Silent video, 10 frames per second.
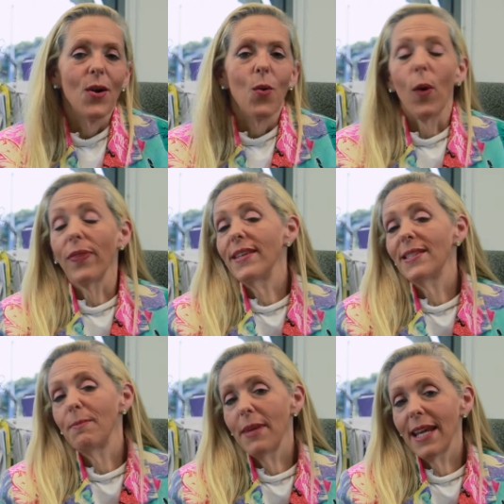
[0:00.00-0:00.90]
What
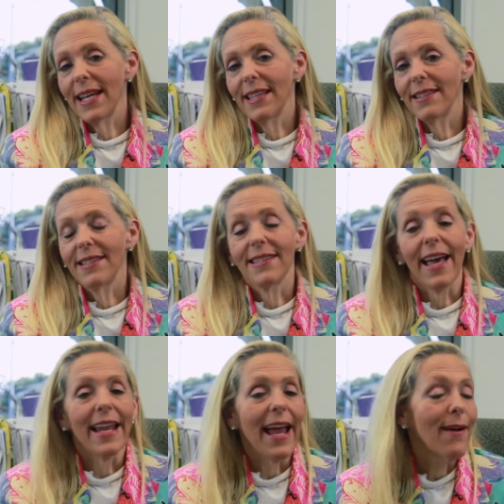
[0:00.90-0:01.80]
this means is
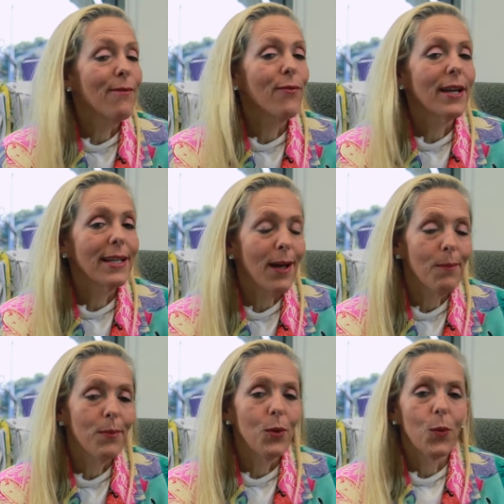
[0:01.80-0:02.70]
that every
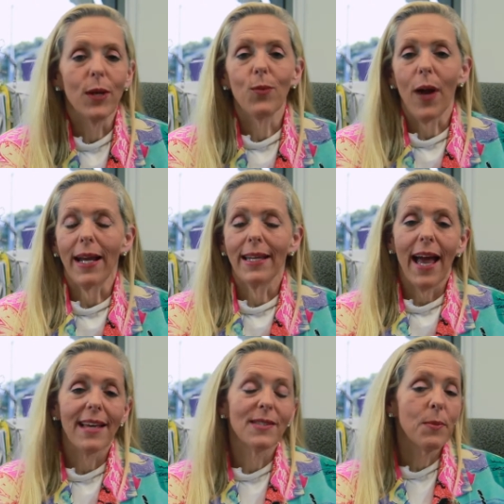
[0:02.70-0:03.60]
number we write
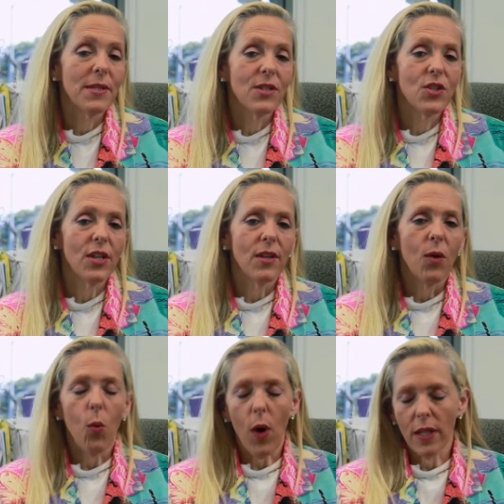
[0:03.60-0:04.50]
has a position:
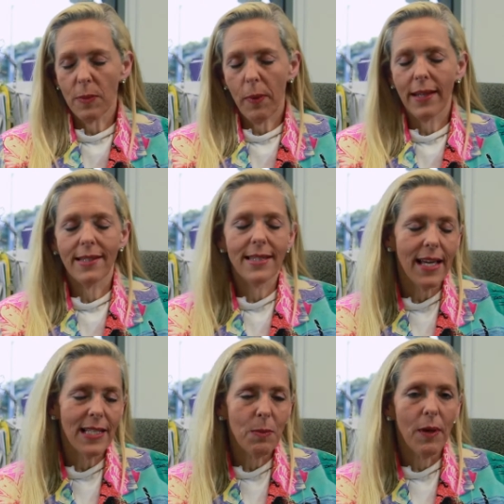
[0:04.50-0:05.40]
ones place,
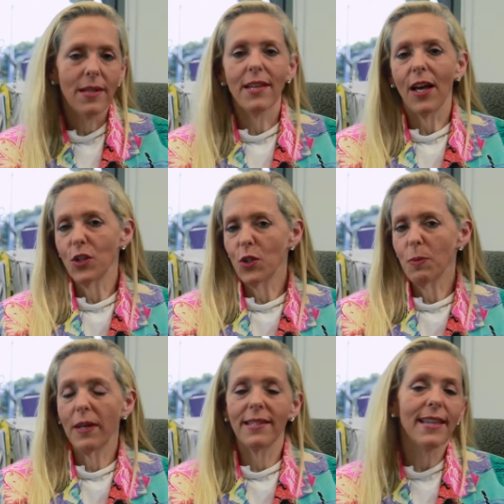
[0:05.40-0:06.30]
tens place, hundreds
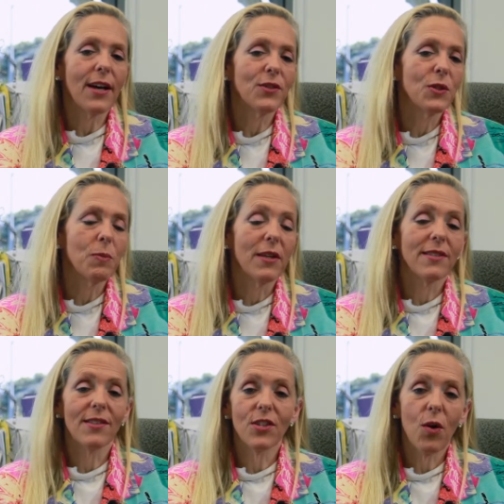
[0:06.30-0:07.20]
place, thousands
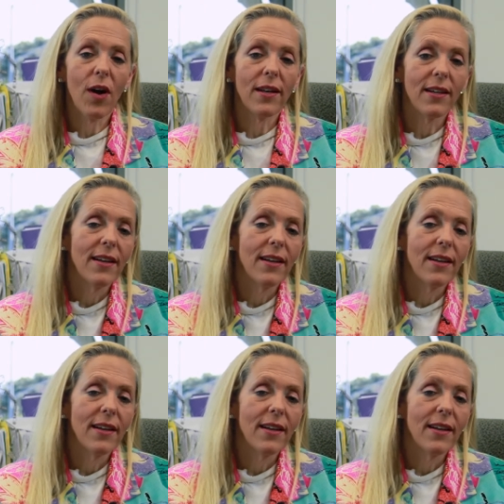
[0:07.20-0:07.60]
place, and so on.